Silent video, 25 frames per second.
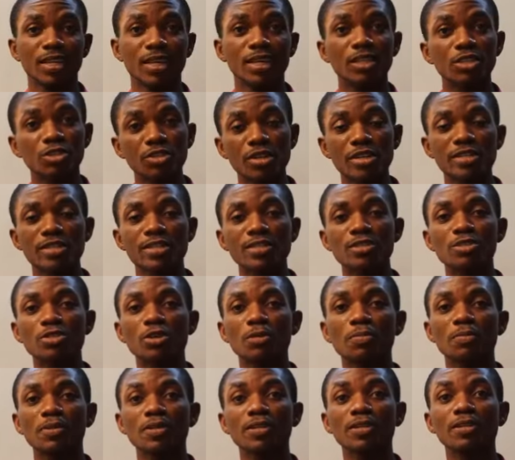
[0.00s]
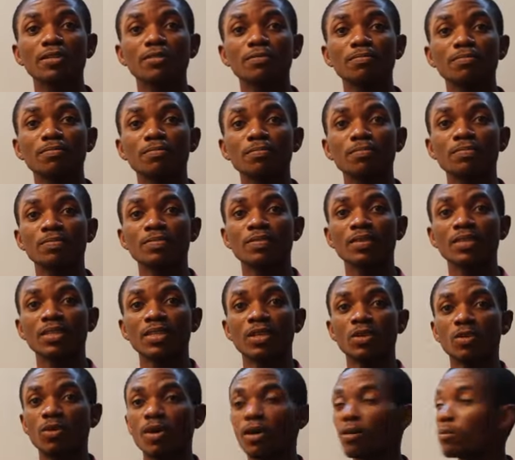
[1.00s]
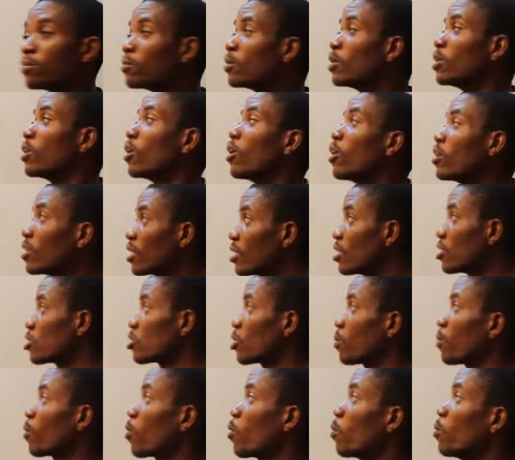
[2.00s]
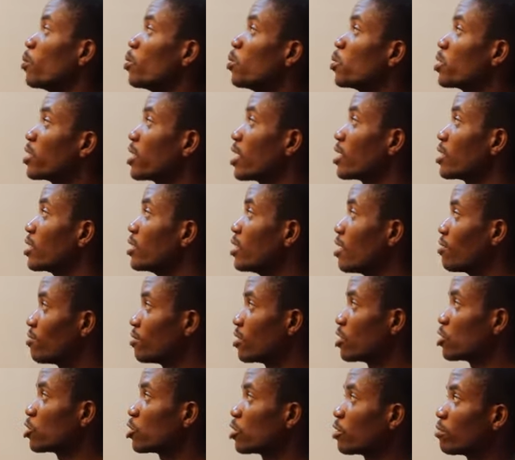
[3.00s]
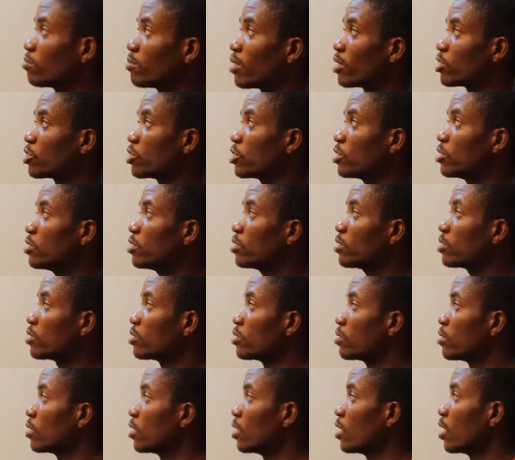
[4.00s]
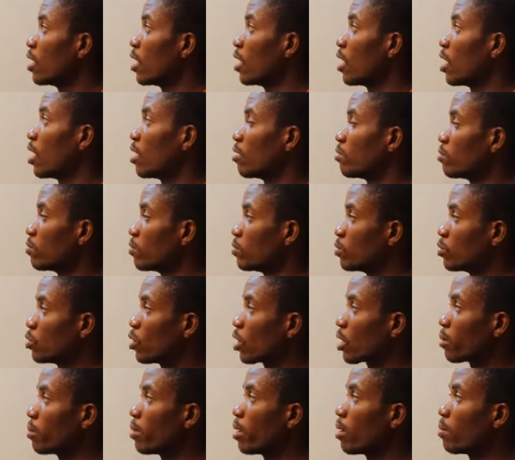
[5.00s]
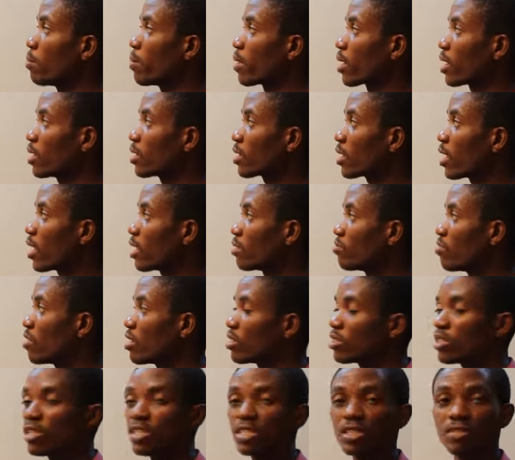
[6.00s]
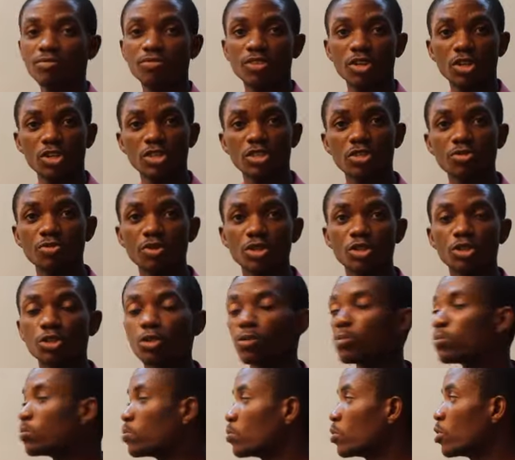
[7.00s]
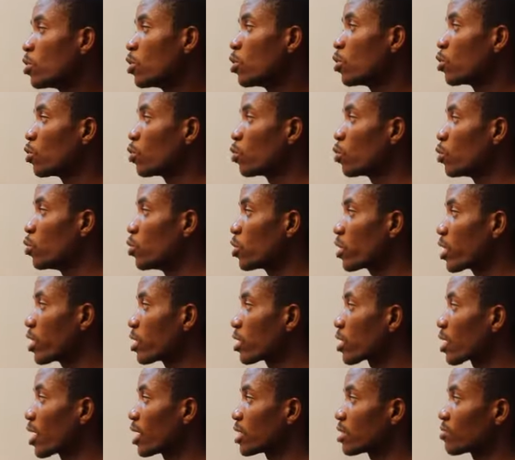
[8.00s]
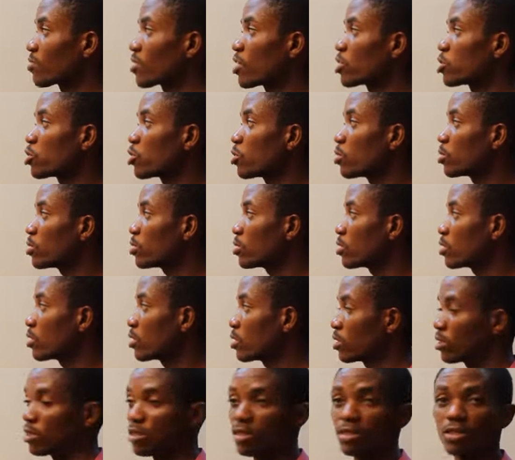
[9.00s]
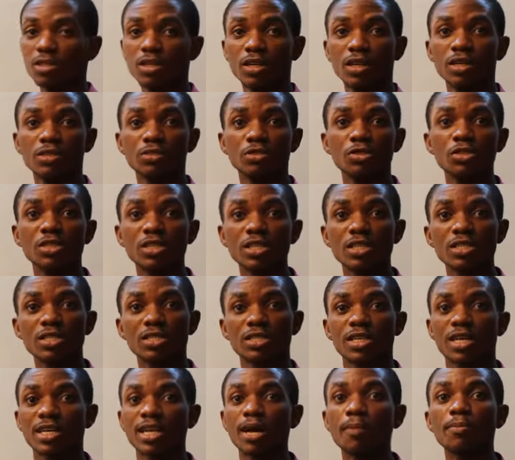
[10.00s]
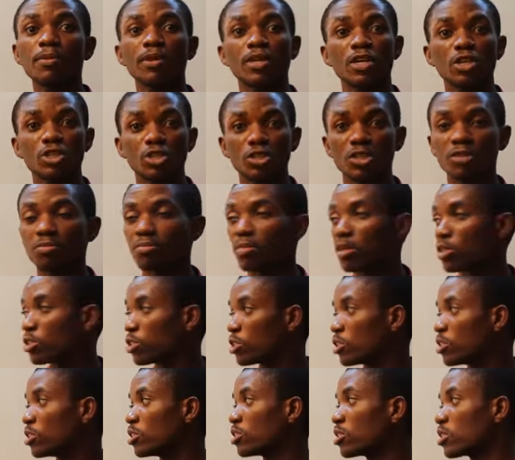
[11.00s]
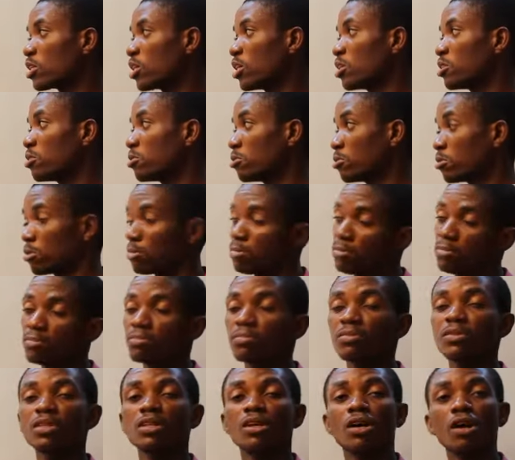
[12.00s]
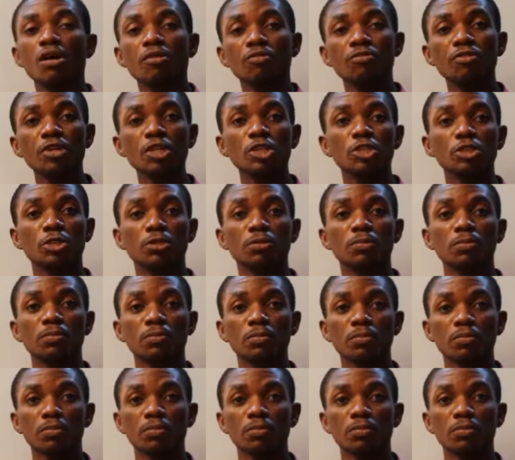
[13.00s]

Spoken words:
Interesting topic. Well, under this topic we'll be looking at the definition of machines. We'll talk about mechanical advantage and velocity ratio. We'll look at classification, uses and application of machines, and friction.